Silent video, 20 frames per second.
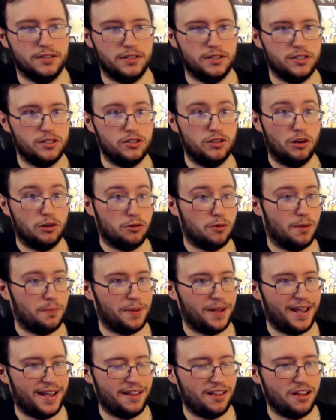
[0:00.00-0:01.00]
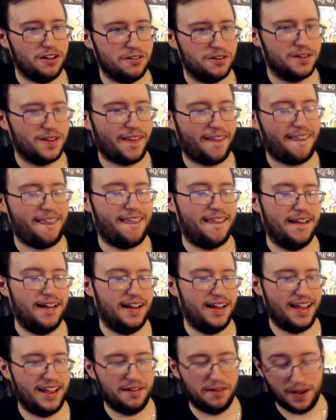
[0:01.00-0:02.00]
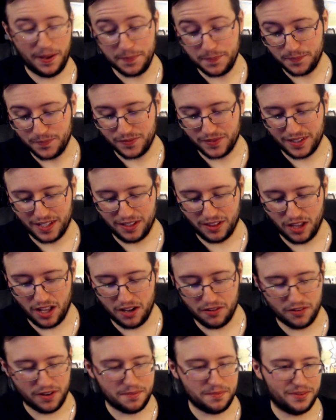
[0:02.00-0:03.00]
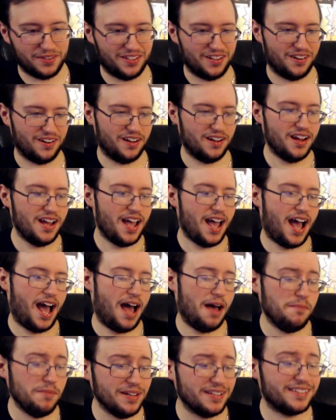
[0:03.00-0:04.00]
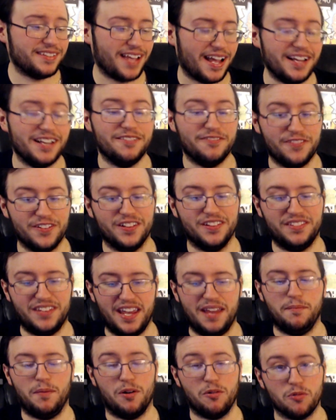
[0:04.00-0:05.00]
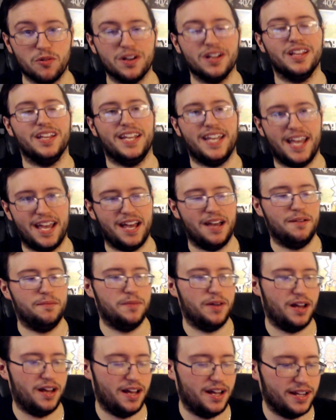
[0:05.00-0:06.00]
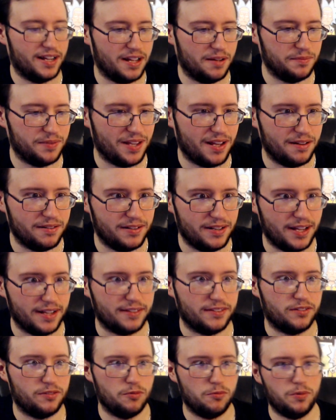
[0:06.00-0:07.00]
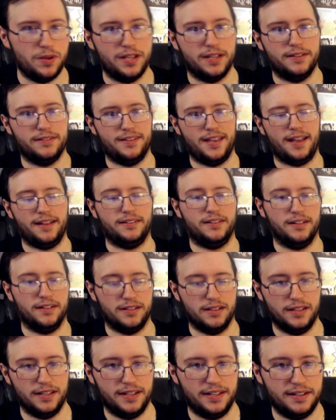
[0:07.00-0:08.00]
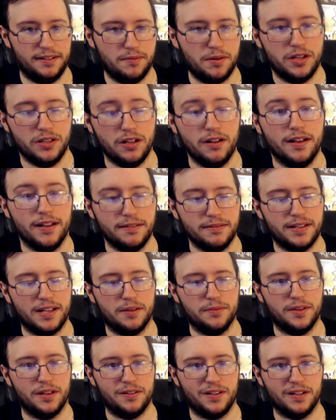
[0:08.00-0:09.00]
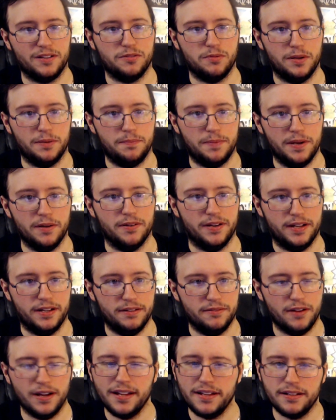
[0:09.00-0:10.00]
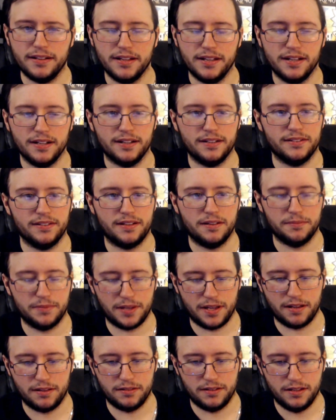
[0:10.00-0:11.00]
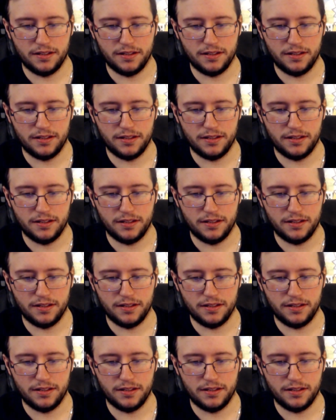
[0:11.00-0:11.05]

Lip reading: Yo, you want to play Halo? Anyway, I love Rey Mysterio. I'm excited for this game. I really am. It comes out next week, technically. Well, no, it comes out next week, period, right? Because it comes out...